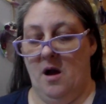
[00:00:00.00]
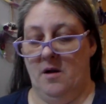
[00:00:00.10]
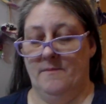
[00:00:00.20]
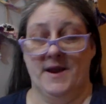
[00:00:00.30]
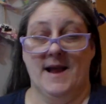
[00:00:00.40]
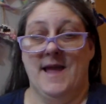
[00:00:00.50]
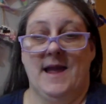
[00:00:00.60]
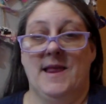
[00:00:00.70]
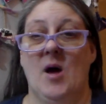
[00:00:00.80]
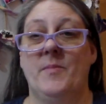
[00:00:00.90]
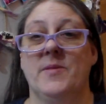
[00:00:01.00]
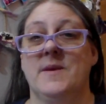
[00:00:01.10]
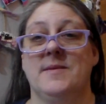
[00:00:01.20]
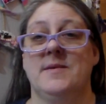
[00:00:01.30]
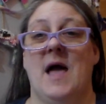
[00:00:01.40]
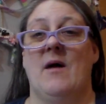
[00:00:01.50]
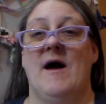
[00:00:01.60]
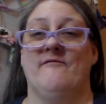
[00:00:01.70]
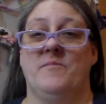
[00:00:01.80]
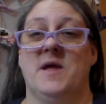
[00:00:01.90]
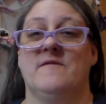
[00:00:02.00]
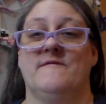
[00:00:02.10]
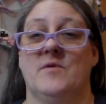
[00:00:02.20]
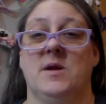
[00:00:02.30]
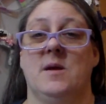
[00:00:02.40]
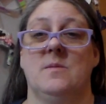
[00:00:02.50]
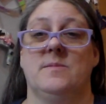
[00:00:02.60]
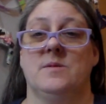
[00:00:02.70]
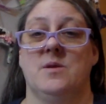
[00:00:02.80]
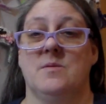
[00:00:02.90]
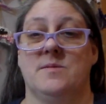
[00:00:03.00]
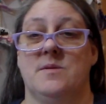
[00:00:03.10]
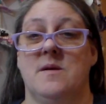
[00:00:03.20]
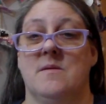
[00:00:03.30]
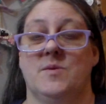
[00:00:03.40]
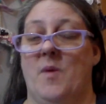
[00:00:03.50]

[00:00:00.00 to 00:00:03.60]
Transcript: Uh, but I can't help it. This is how I've been for years and years and years,